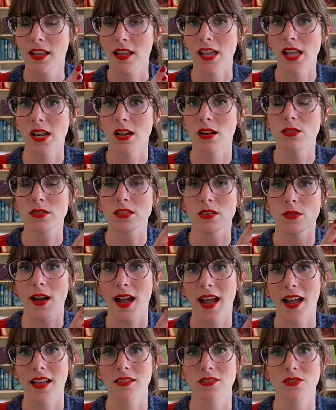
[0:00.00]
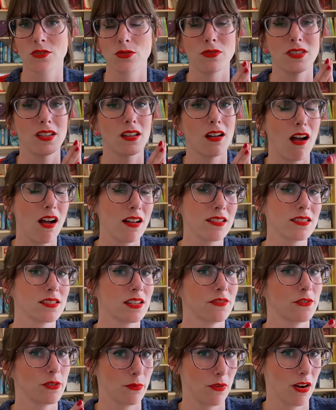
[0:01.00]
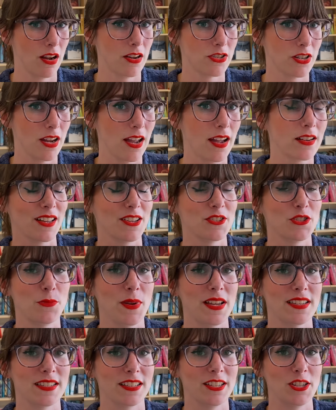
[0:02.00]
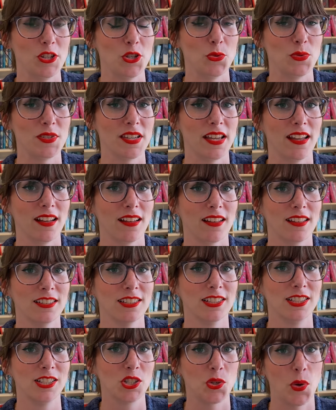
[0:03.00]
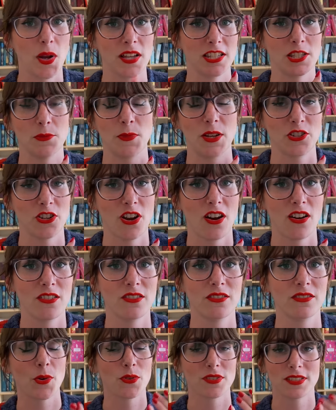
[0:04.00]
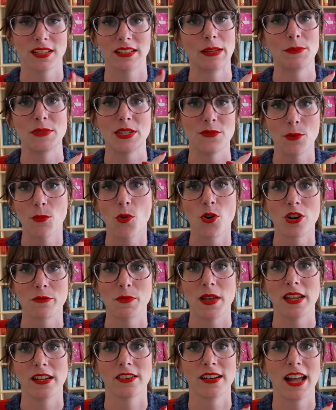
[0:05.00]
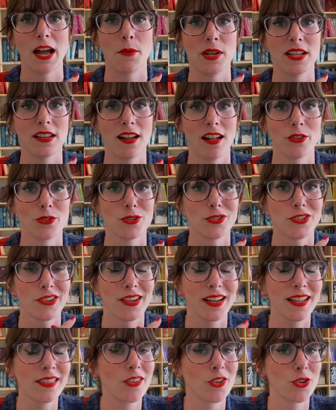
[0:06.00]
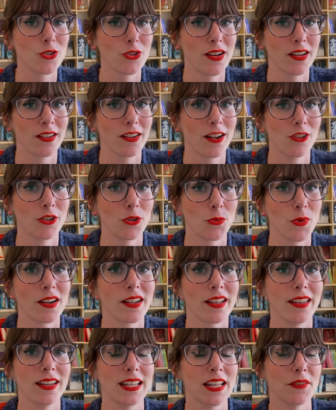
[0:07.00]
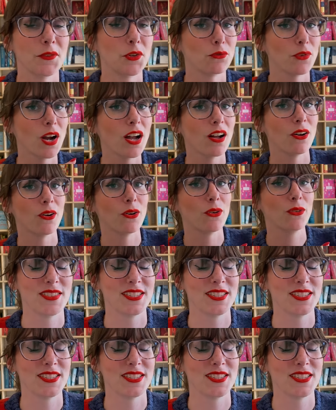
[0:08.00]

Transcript: It also adds to the cost of a project because you're basically using twice as much yarn or sometimes even more depending on how many colors are in the stranded color work in a given row.